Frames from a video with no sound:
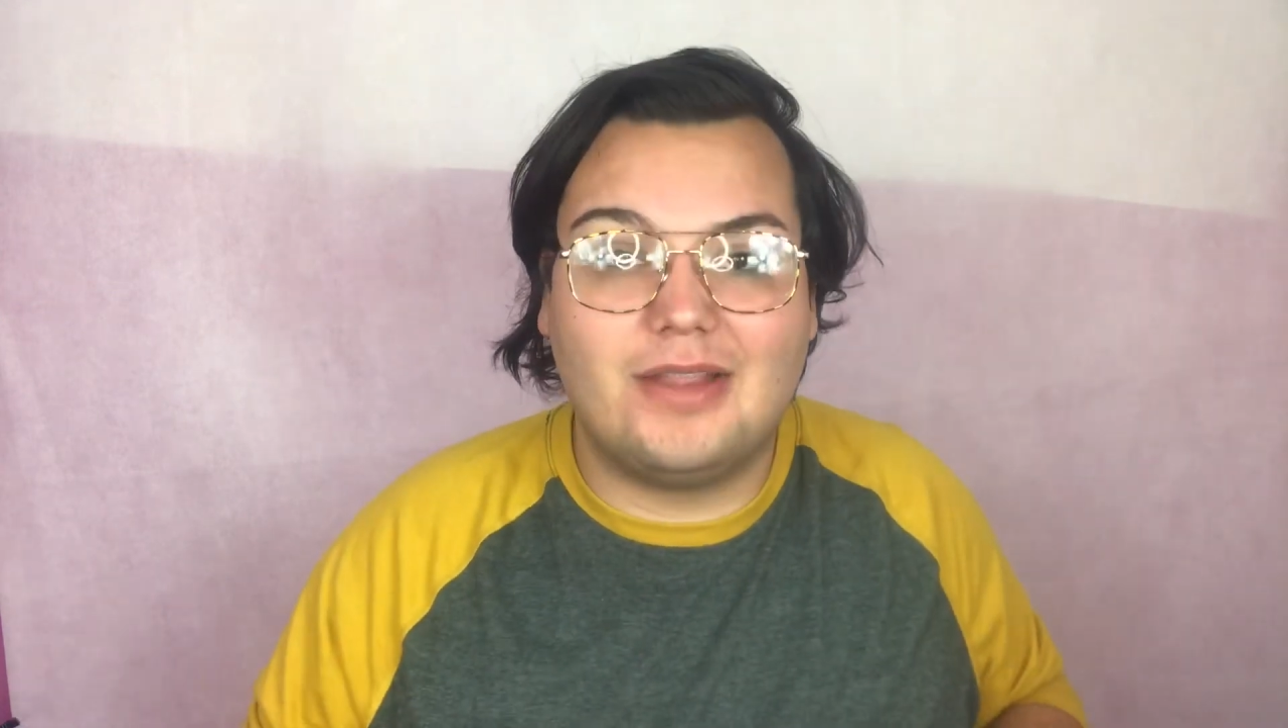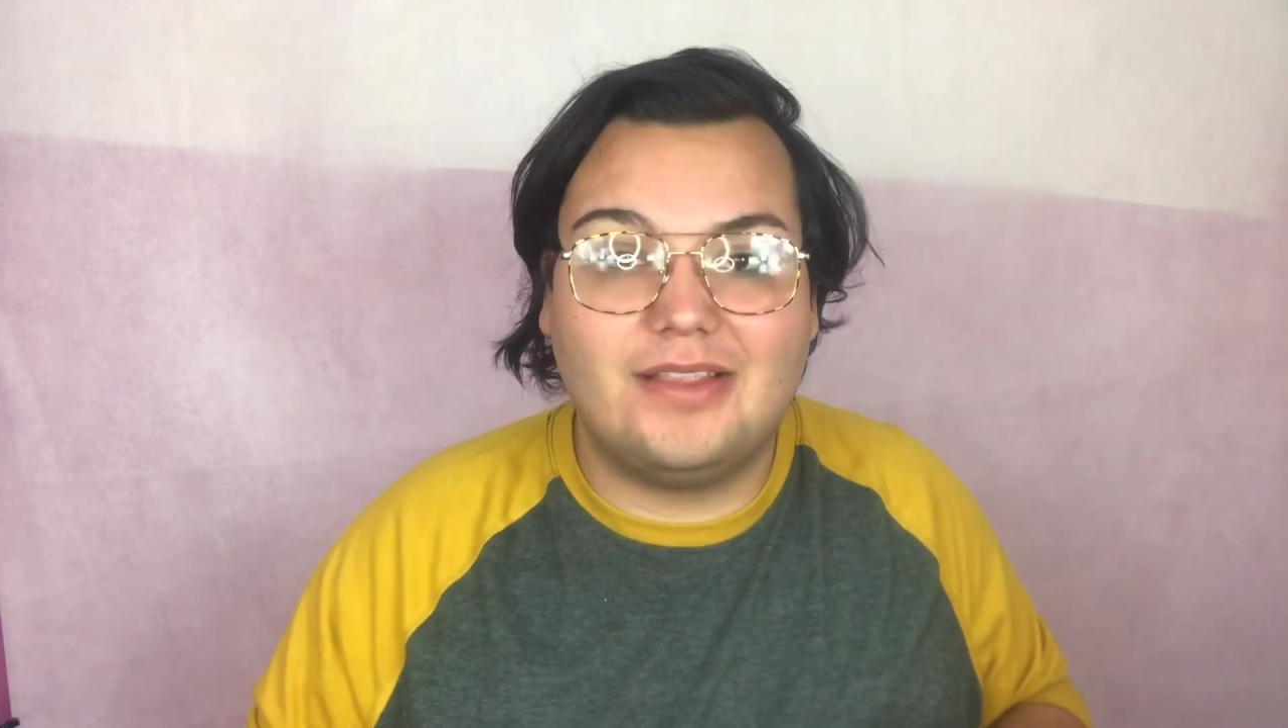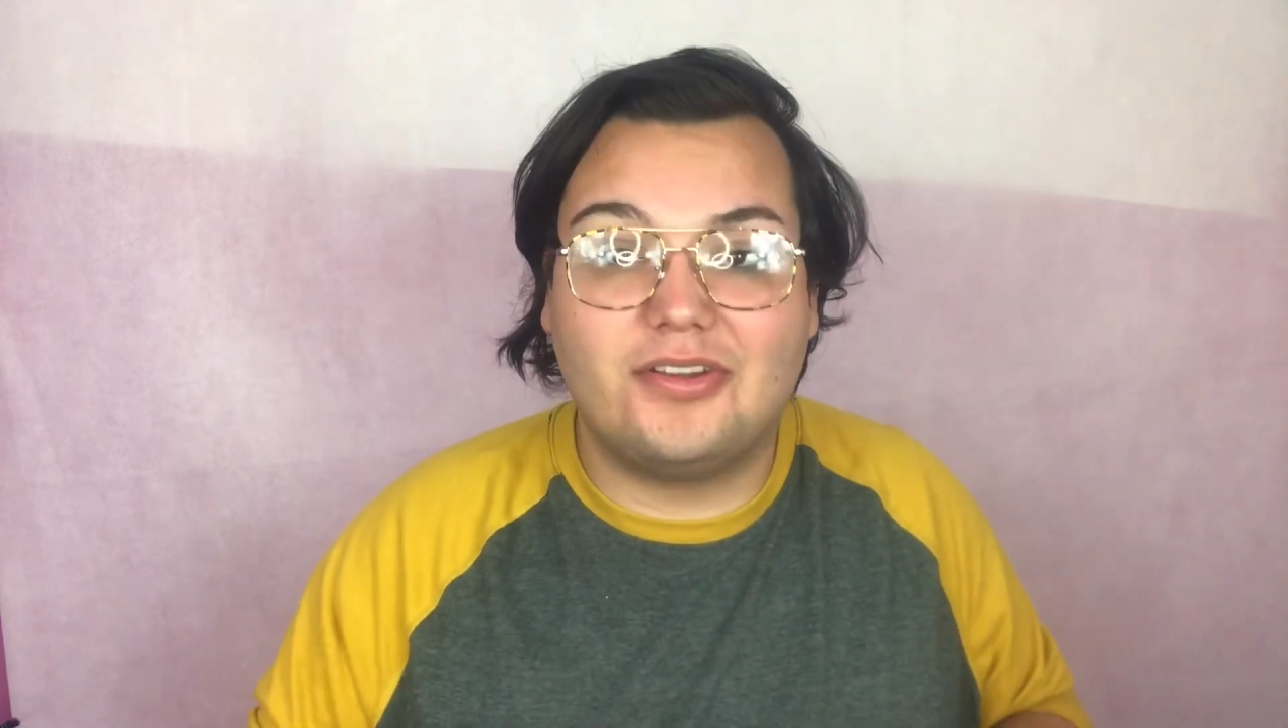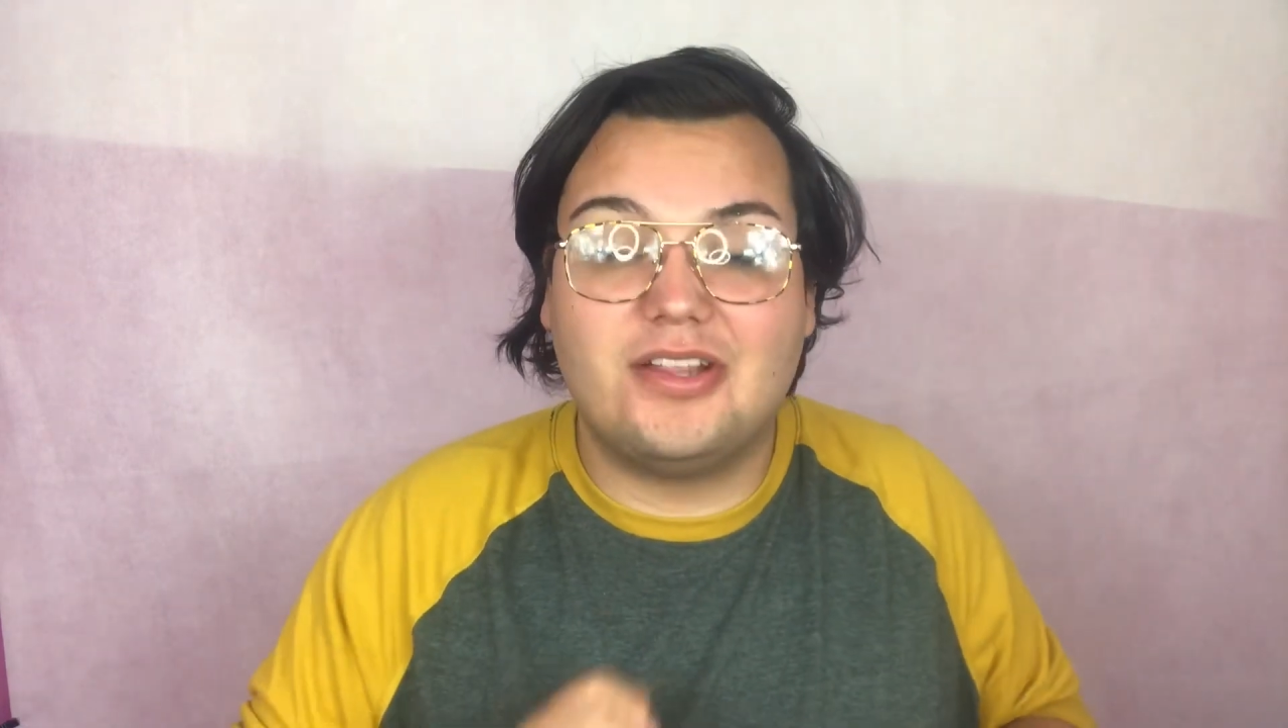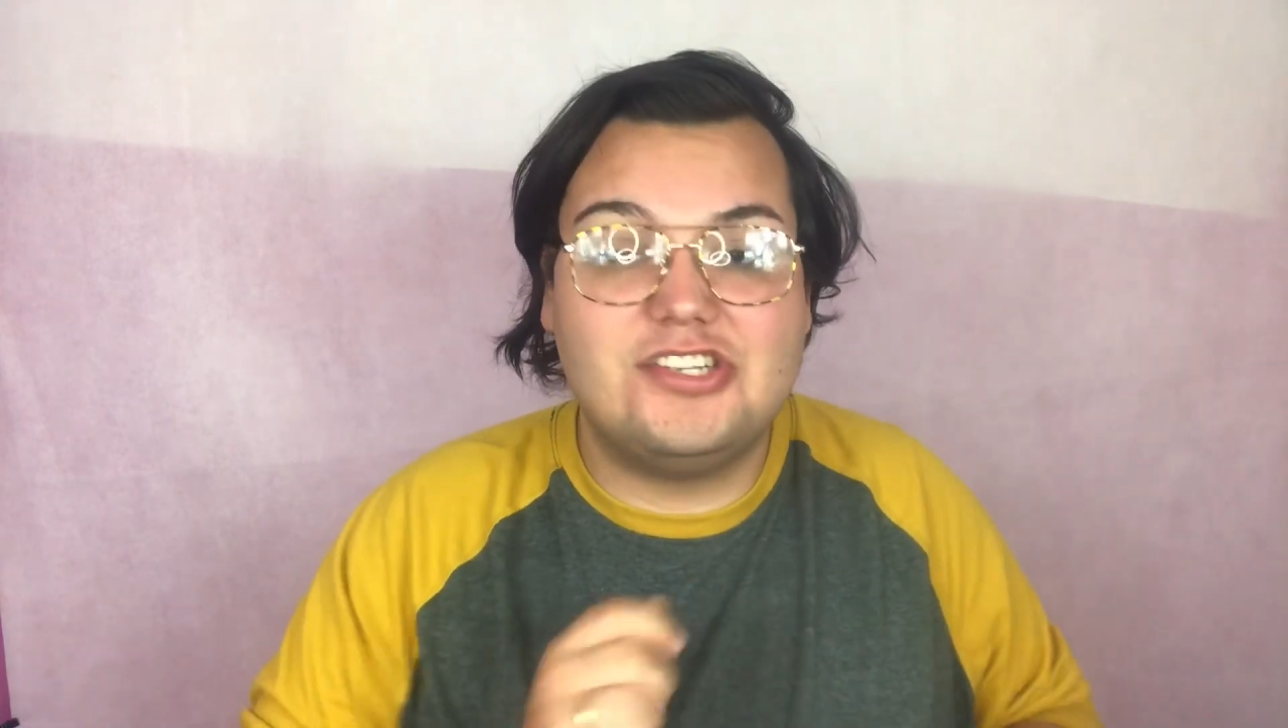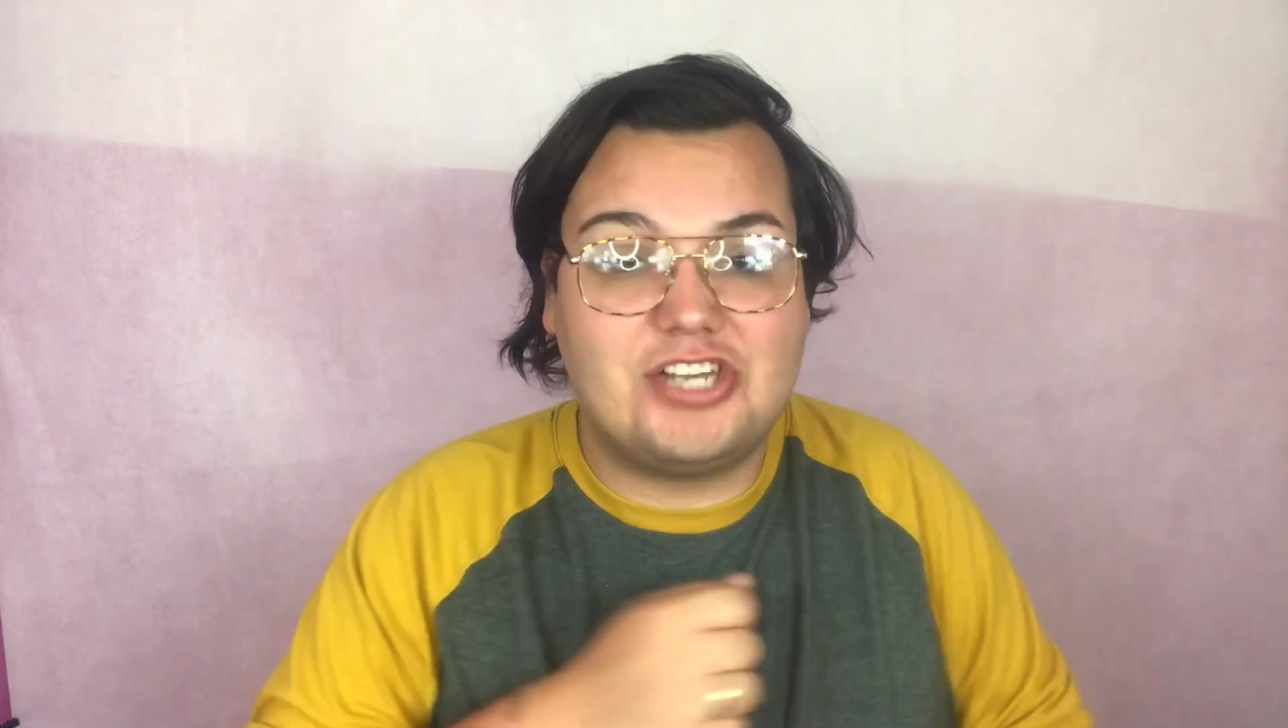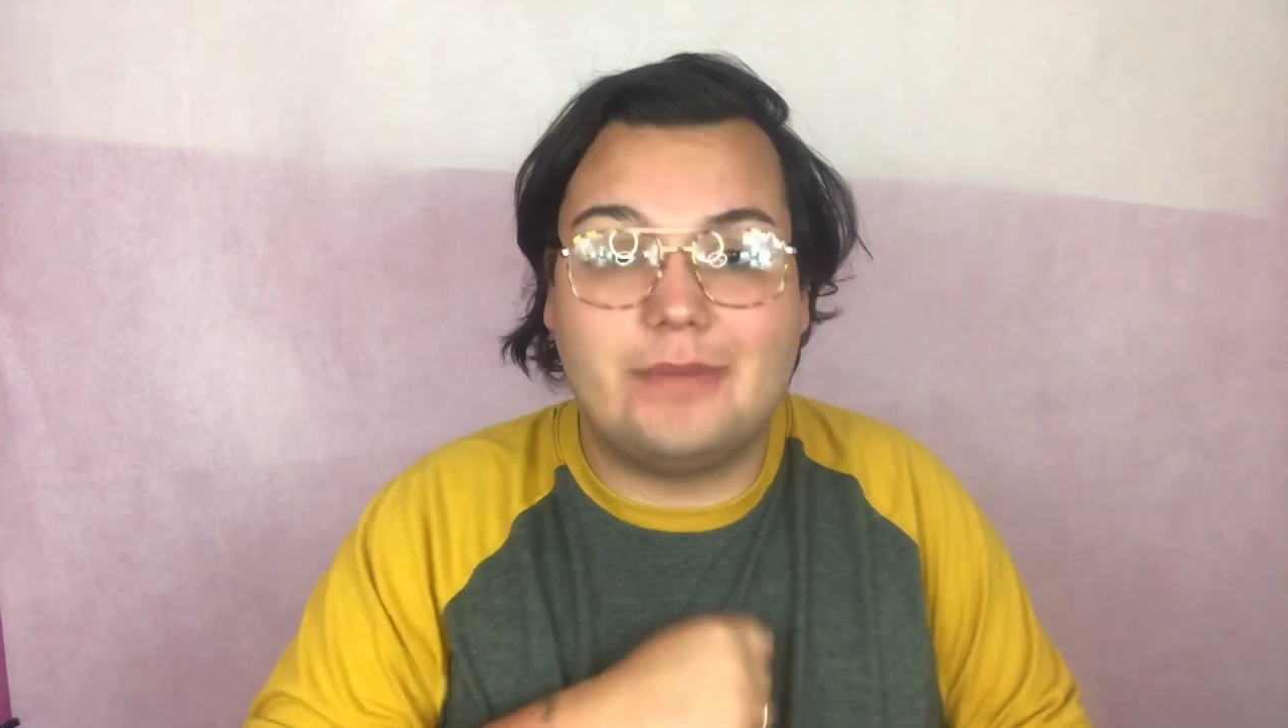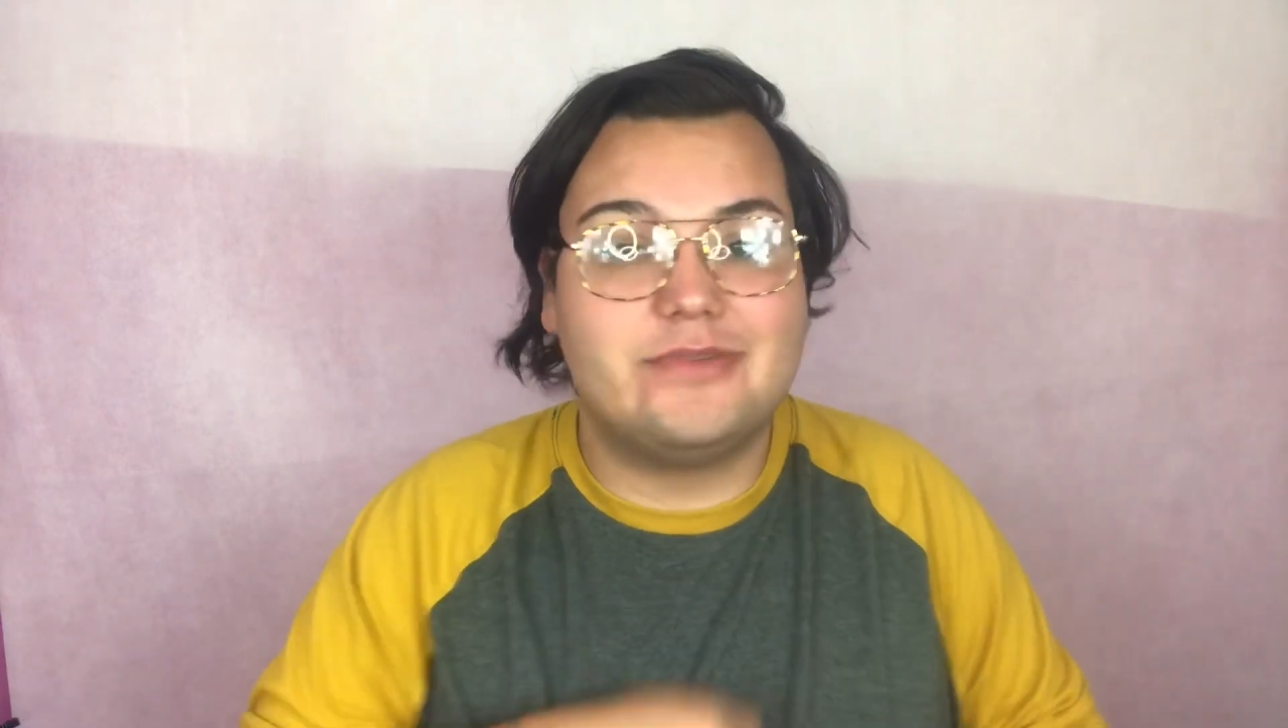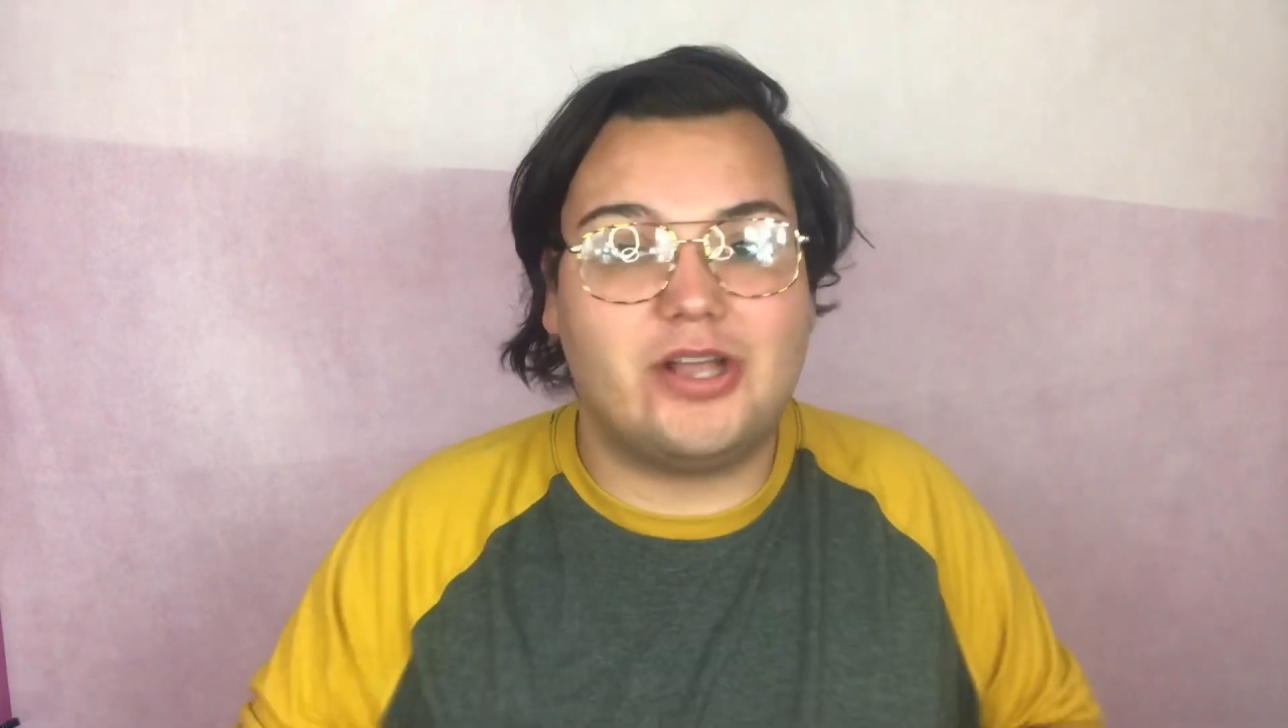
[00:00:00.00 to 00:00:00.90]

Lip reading: like literally gems